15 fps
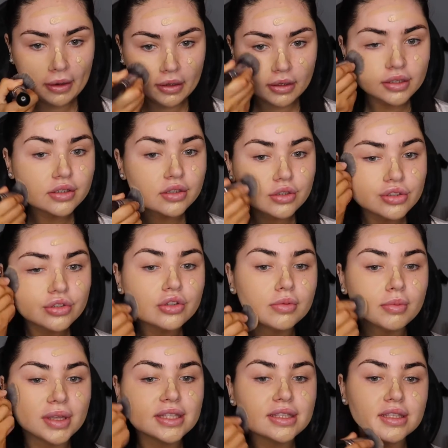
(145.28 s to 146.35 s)
into
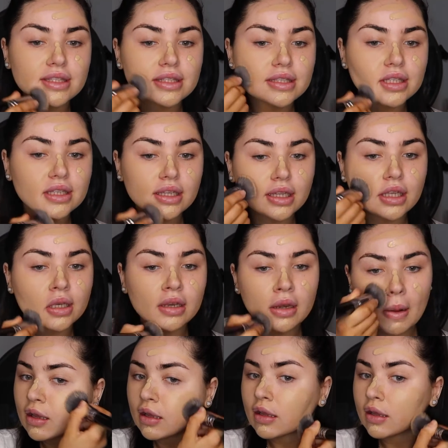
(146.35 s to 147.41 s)
my
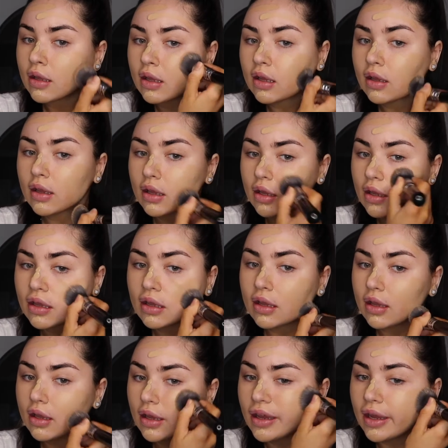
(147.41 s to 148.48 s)
skin.
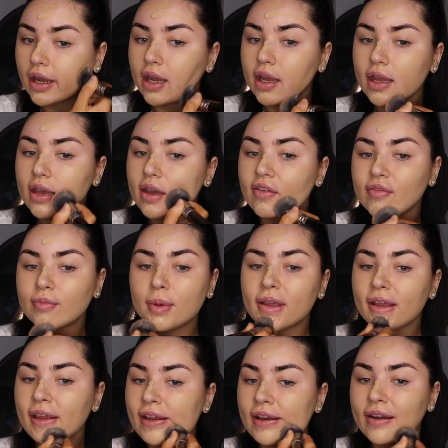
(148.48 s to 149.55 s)
I have
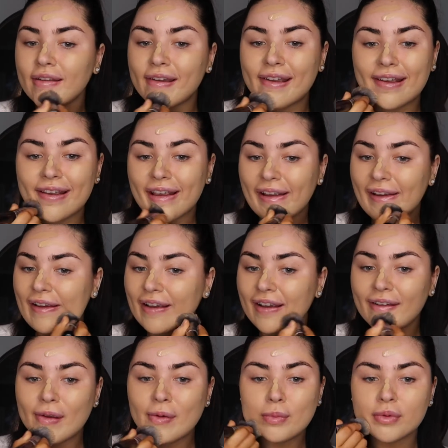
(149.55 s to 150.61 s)
been
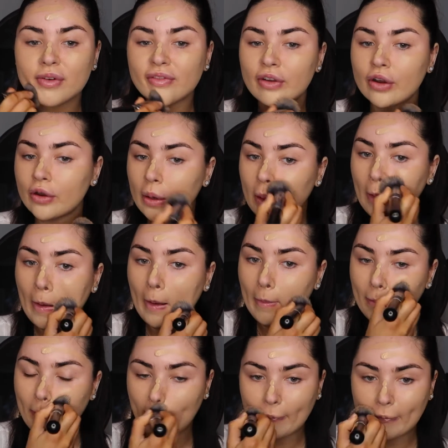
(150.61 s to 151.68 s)
preferring a
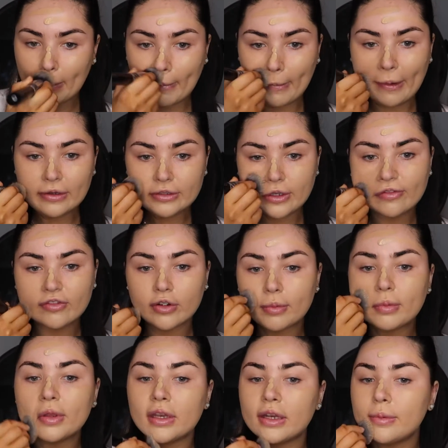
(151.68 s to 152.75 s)
buffing brush over a
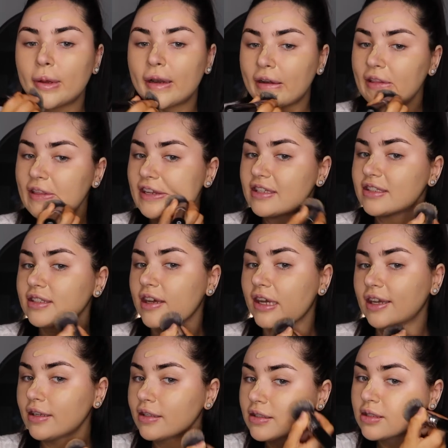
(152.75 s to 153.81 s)
beauty blender these
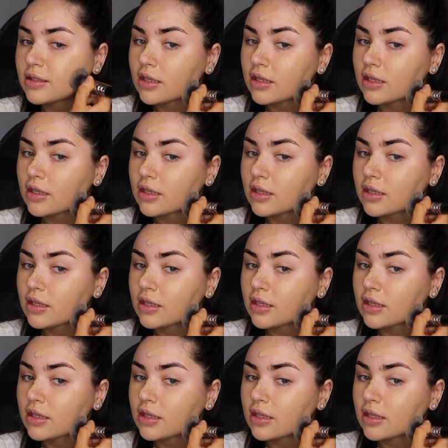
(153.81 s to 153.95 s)
days.